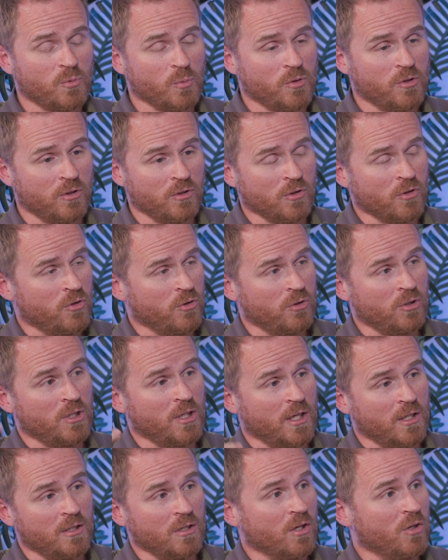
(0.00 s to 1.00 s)
within the 30,
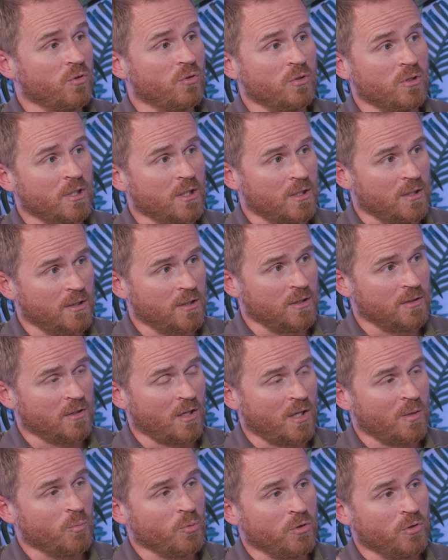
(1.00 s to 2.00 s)
90, 180 day
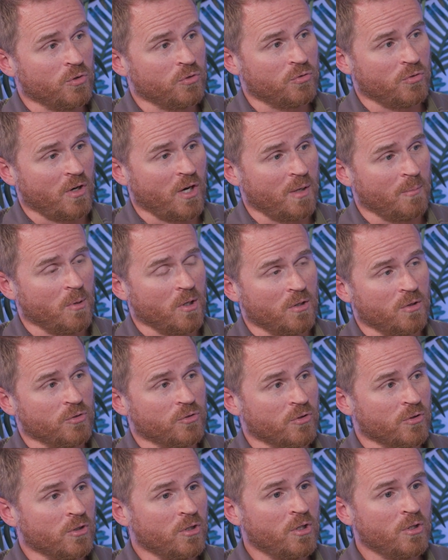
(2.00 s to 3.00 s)
time windows for high,
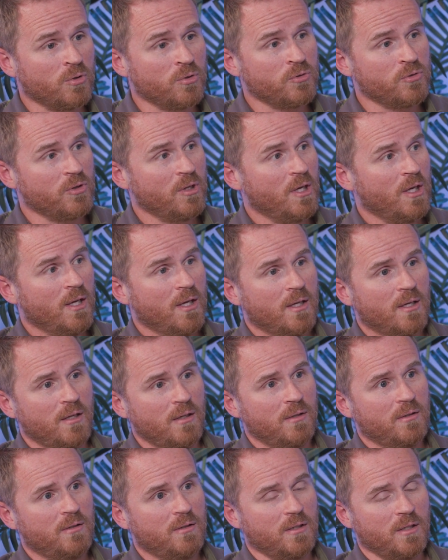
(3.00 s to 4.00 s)
moderates, and lows.
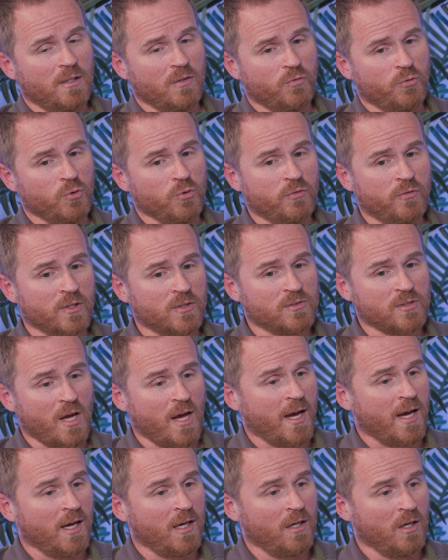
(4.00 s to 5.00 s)
If you fix a
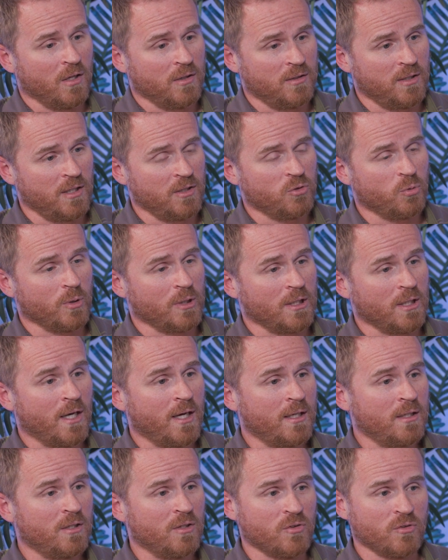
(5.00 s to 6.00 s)
high on day
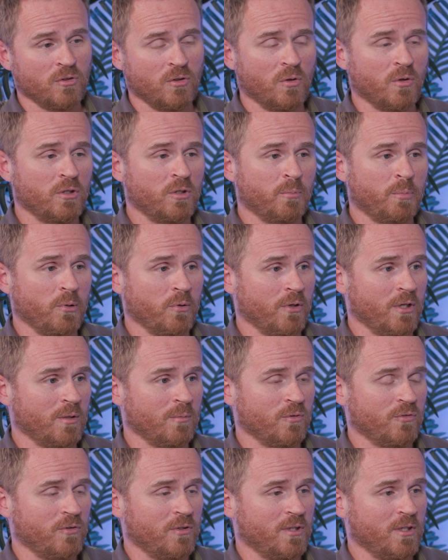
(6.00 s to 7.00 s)
29, it doesn't go on your
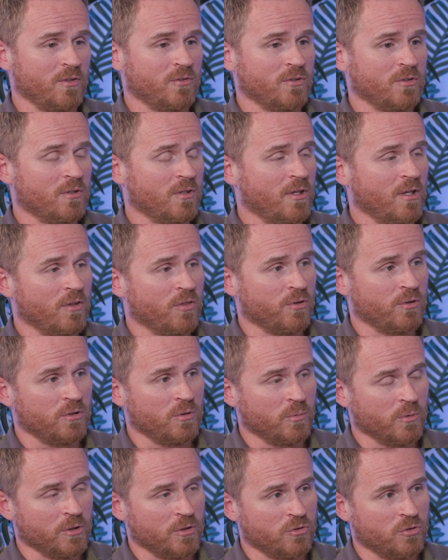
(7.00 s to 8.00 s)
POAM. If it takes you to day
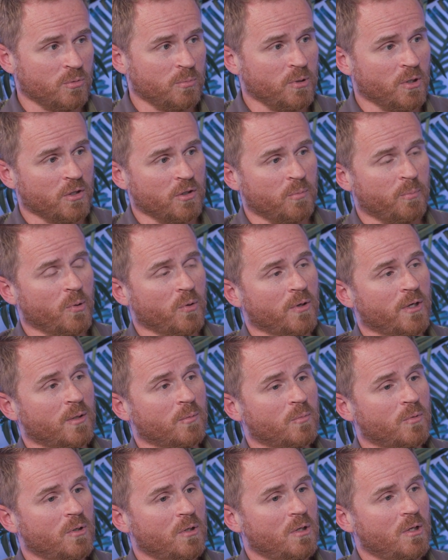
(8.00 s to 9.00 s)
31, it should be on your
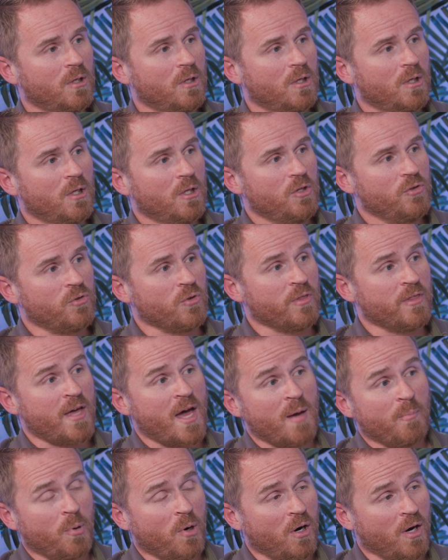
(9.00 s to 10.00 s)
POAM. So
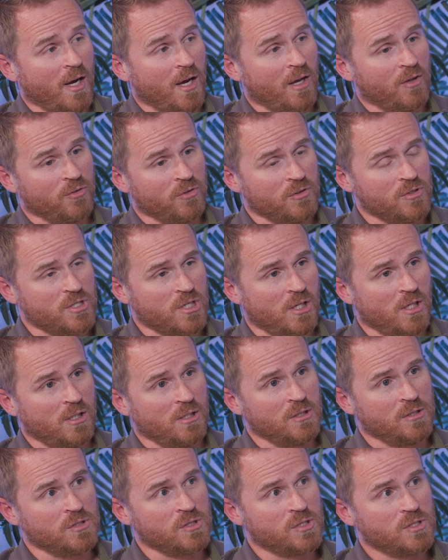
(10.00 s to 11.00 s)
that part hasn't
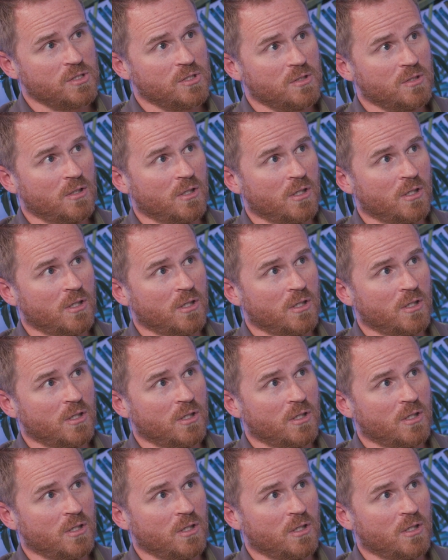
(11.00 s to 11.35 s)
changed.